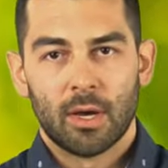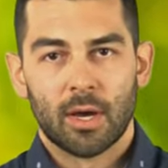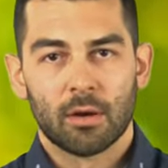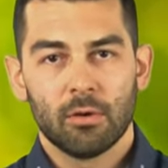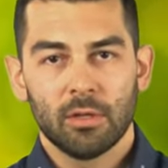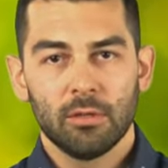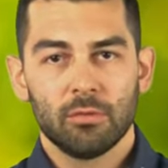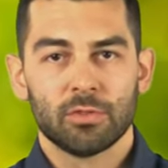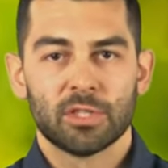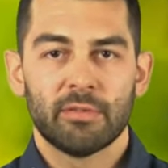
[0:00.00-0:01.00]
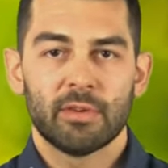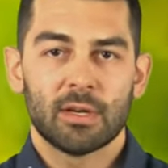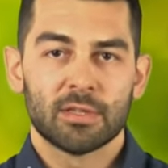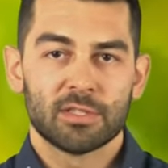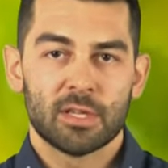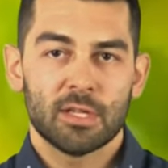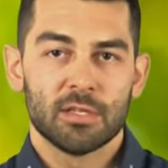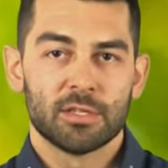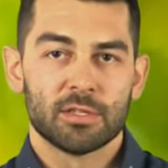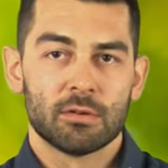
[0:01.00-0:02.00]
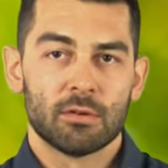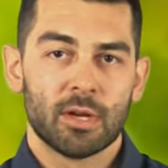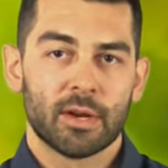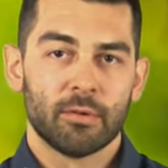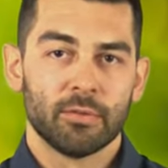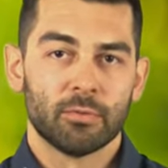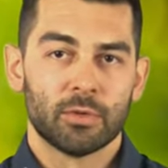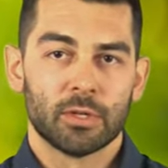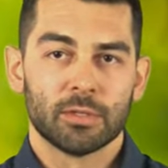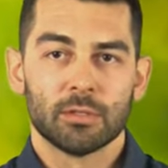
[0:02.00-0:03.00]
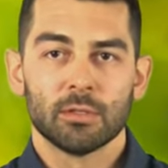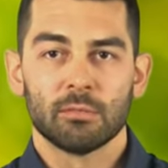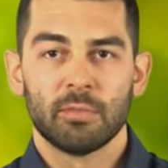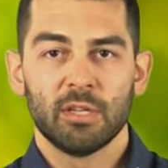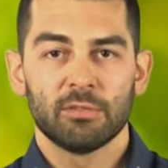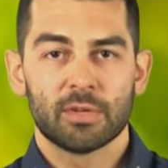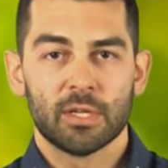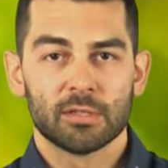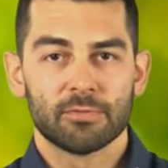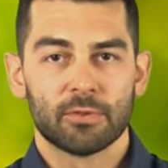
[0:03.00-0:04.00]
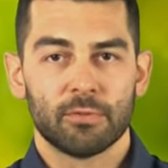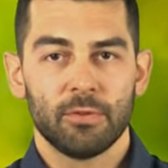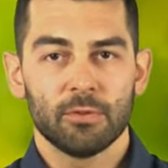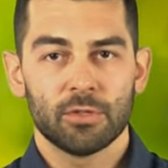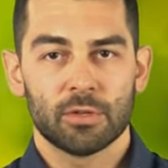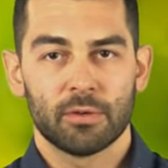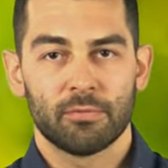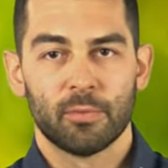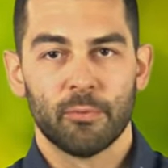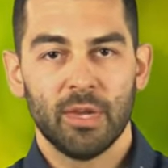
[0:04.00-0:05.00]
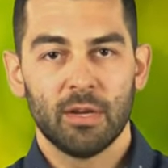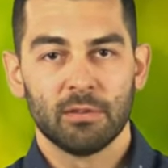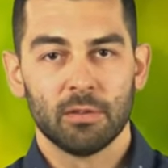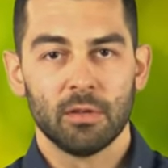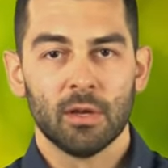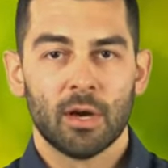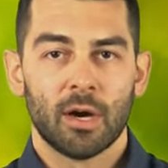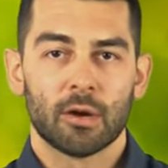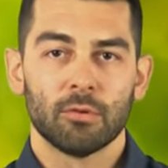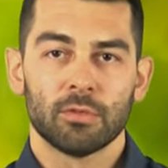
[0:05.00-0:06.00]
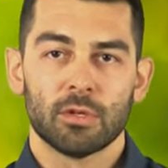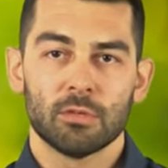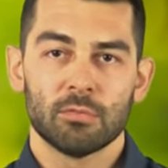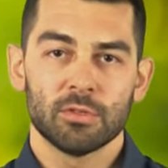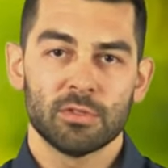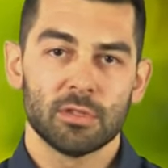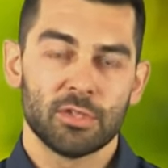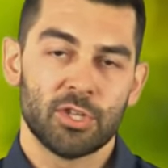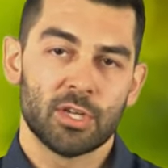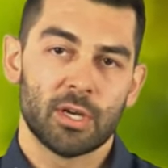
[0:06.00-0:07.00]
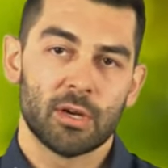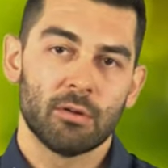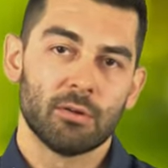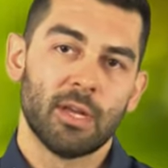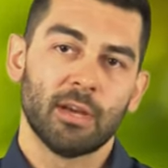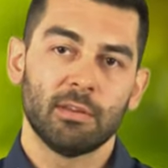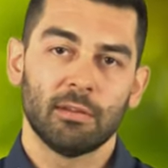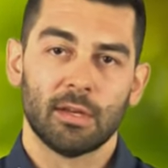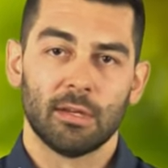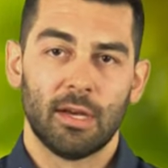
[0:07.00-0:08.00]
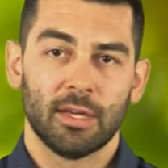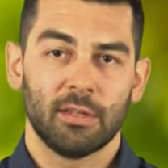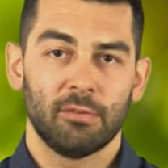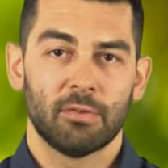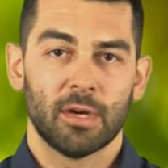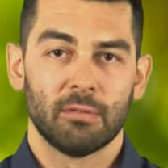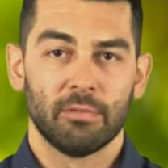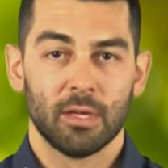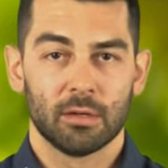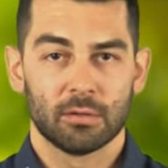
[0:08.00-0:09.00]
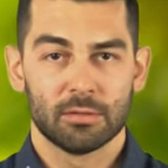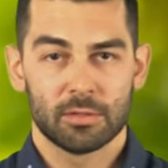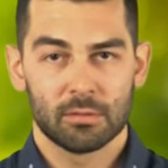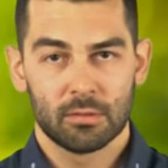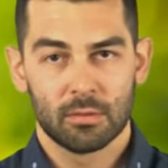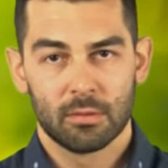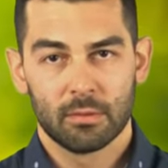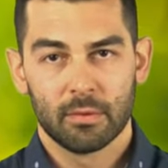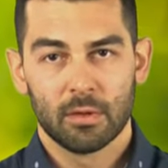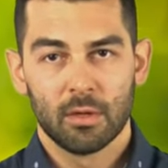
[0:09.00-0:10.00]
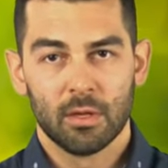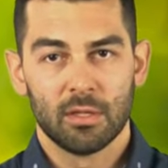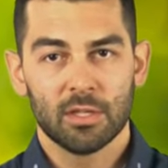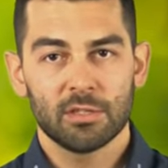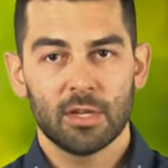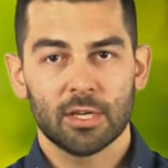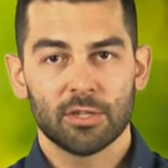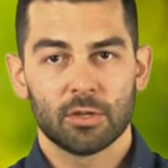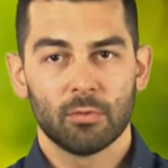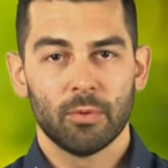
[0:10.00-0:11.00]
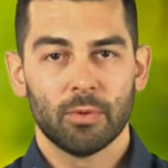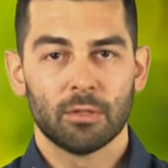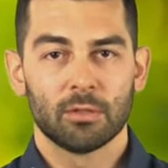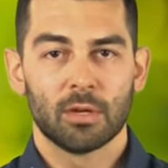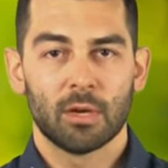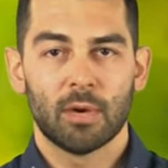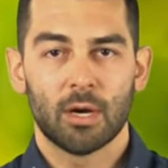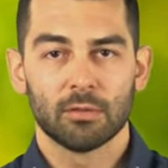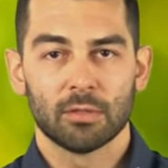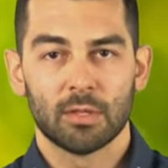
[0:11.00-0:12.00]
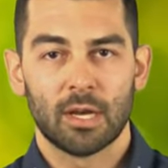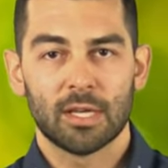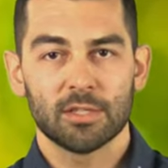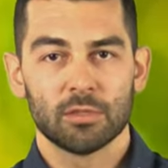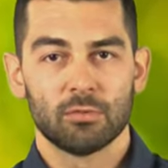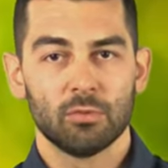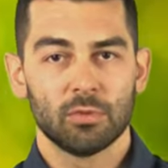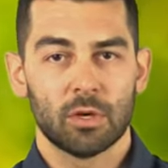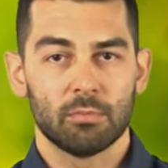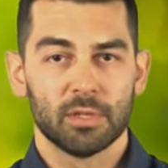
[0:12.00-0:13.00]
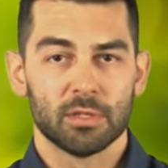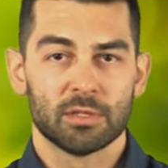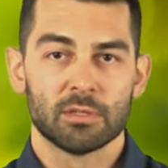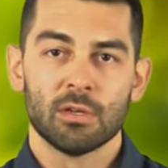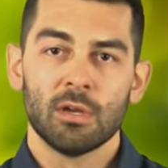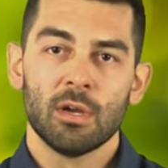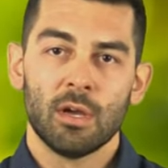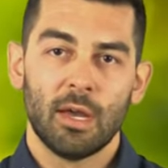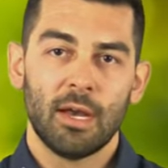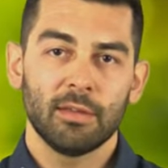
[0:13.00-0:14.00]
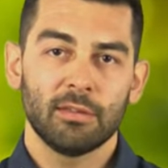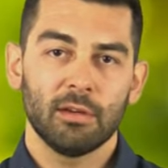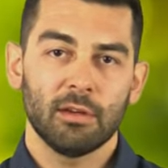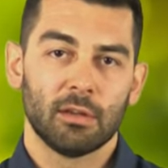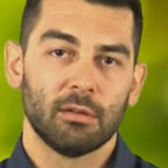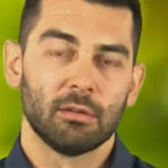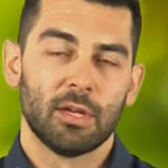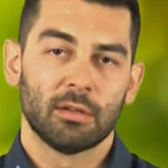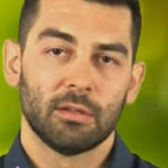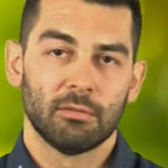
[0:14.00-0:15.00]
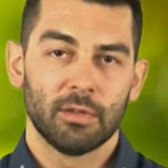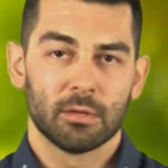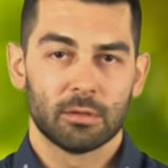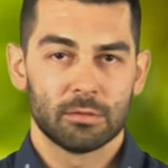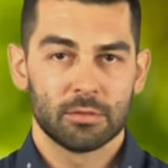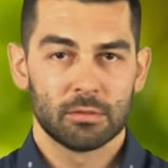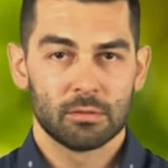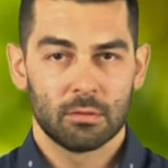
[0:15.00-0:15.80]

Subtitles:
According to several studies all around the world, the main trends for the future of mobility are autonomous, shared, connected and electrified vehicles. In this lecture, we will talk about the last two topics, electric and connected vehicles.